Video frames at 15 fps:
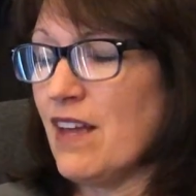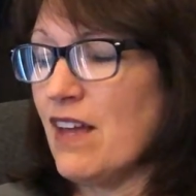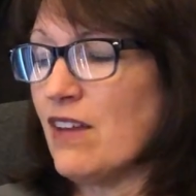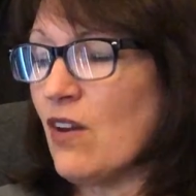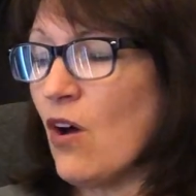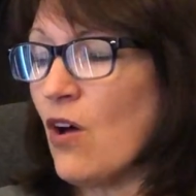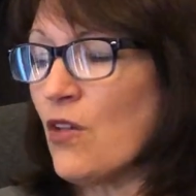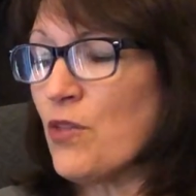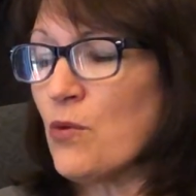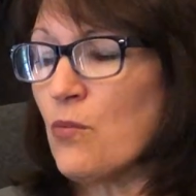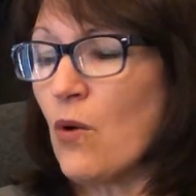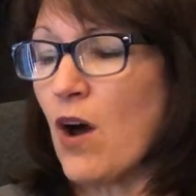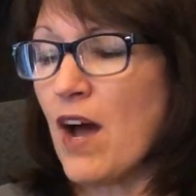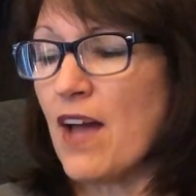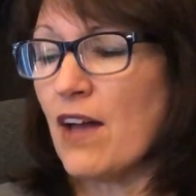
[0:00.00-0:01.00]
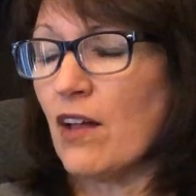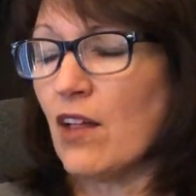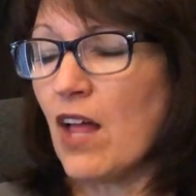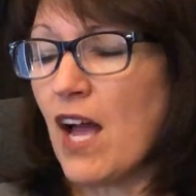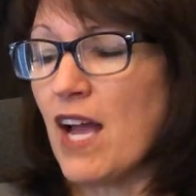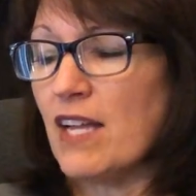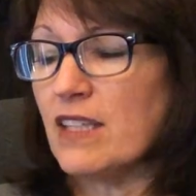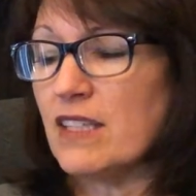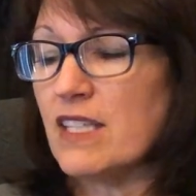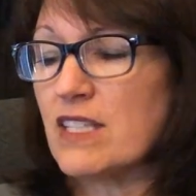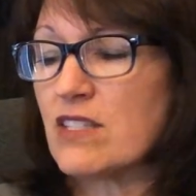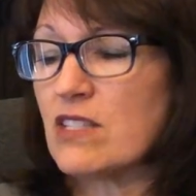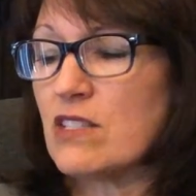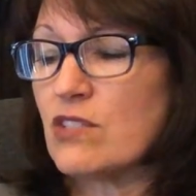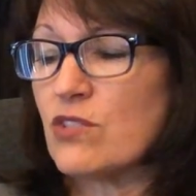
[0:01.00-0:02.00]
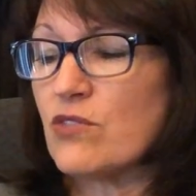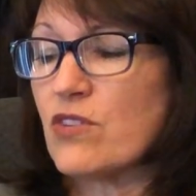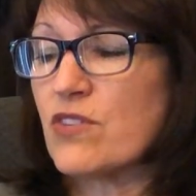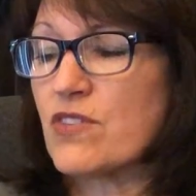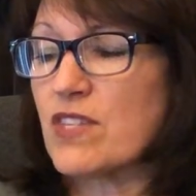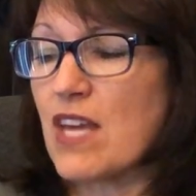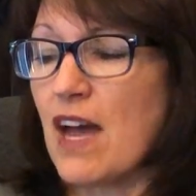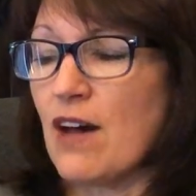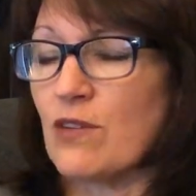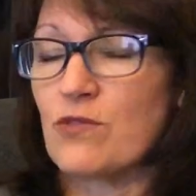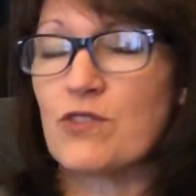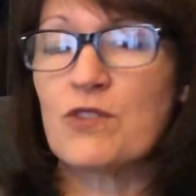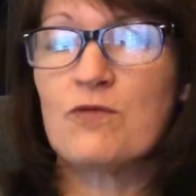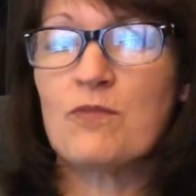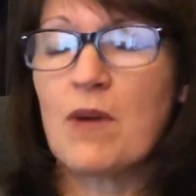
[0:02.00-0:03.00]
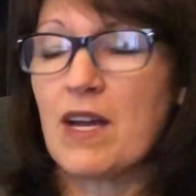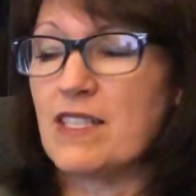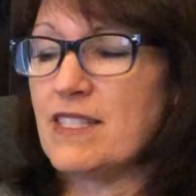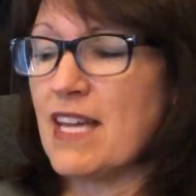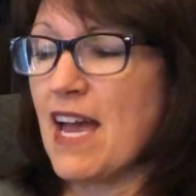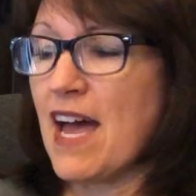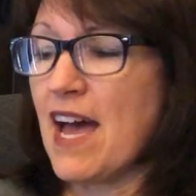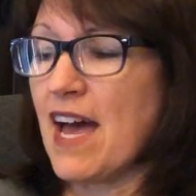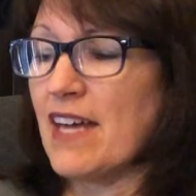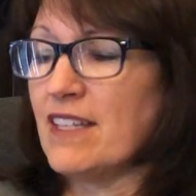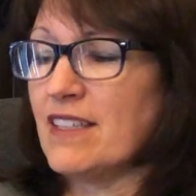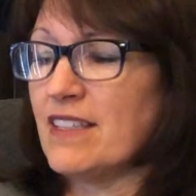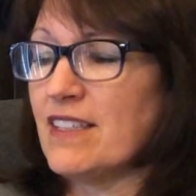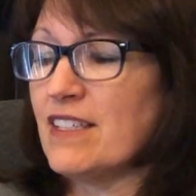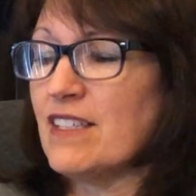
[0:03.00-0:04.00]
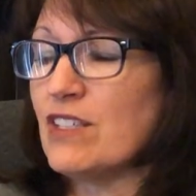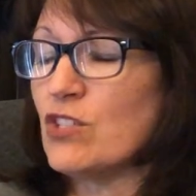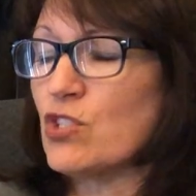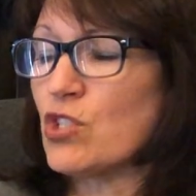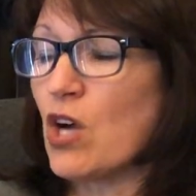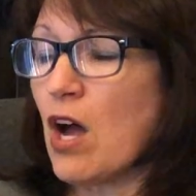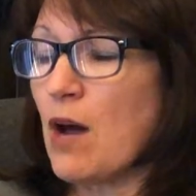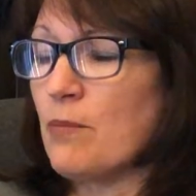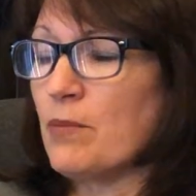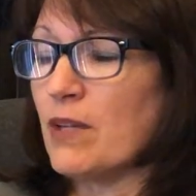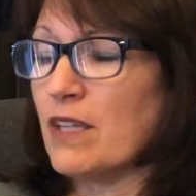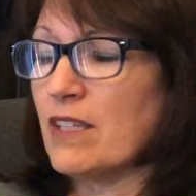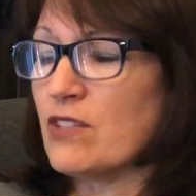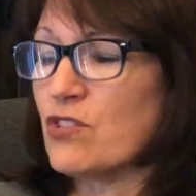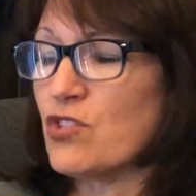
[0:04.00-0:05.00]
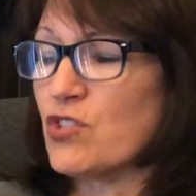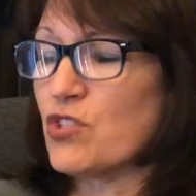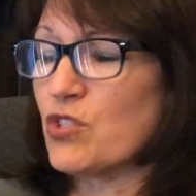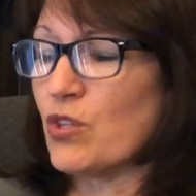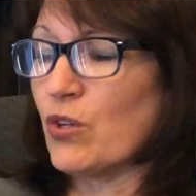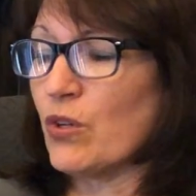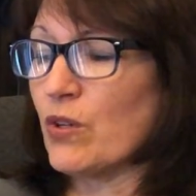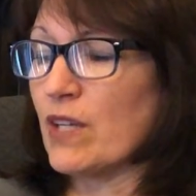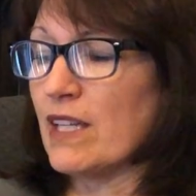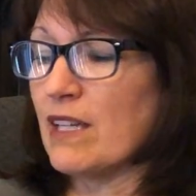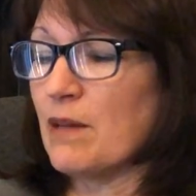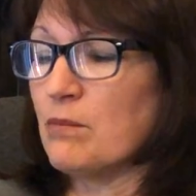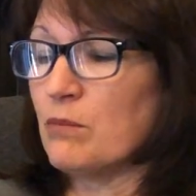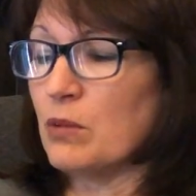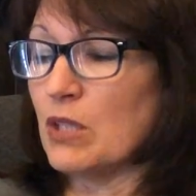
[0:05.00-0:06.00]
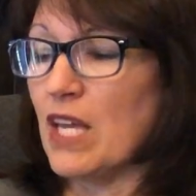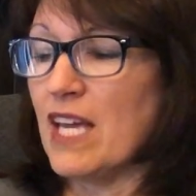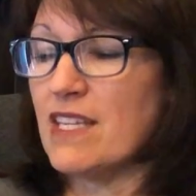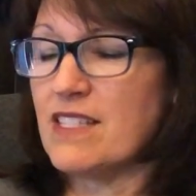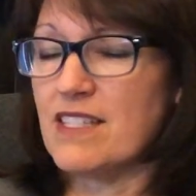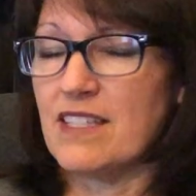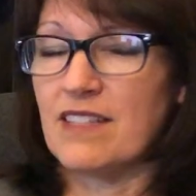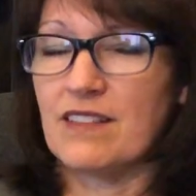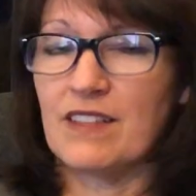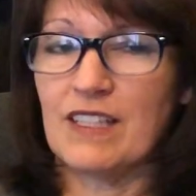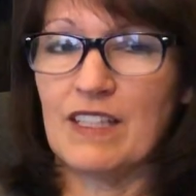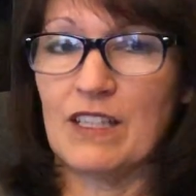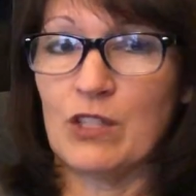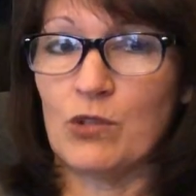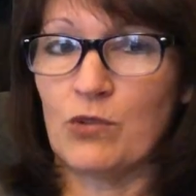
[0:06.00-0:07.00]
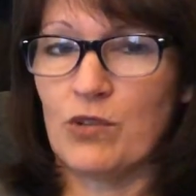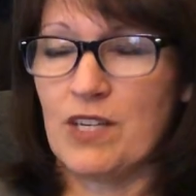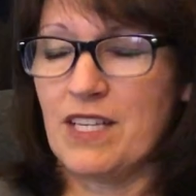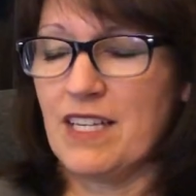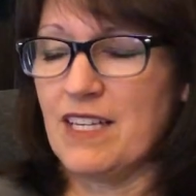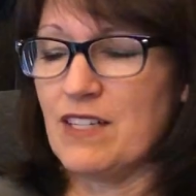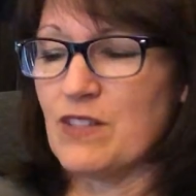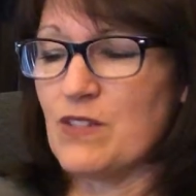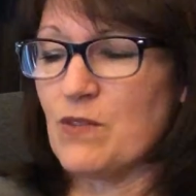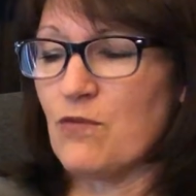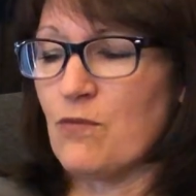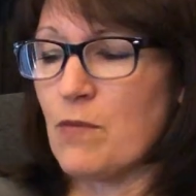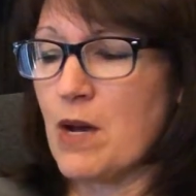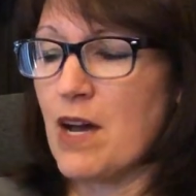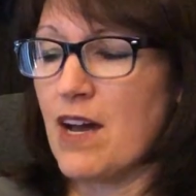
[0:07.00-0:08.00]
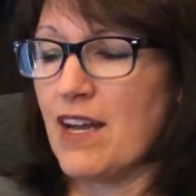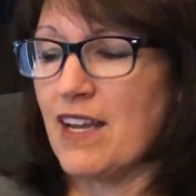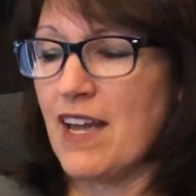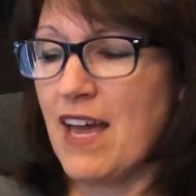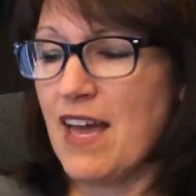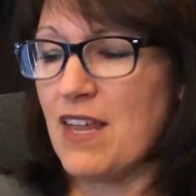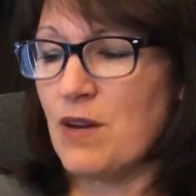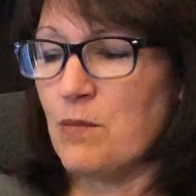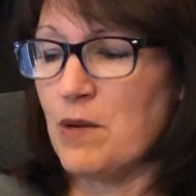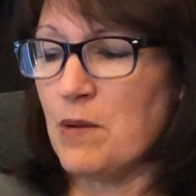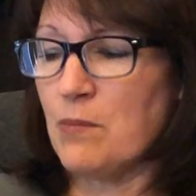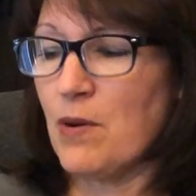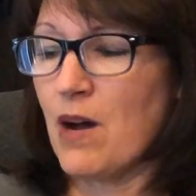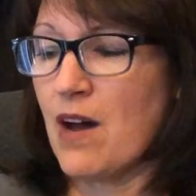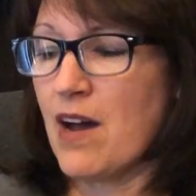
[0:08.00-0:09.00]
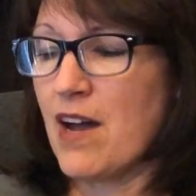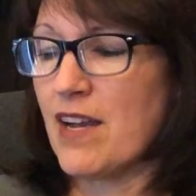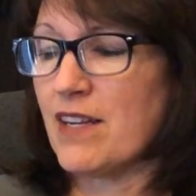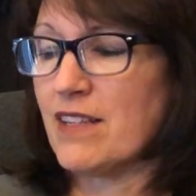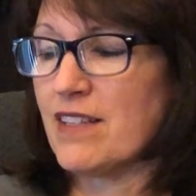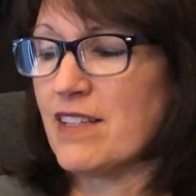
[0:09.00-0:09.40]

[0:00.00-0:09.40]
And all the while, I listened to the sounds of my dad chopping and stirring and blending the ingredients of my enemy pie.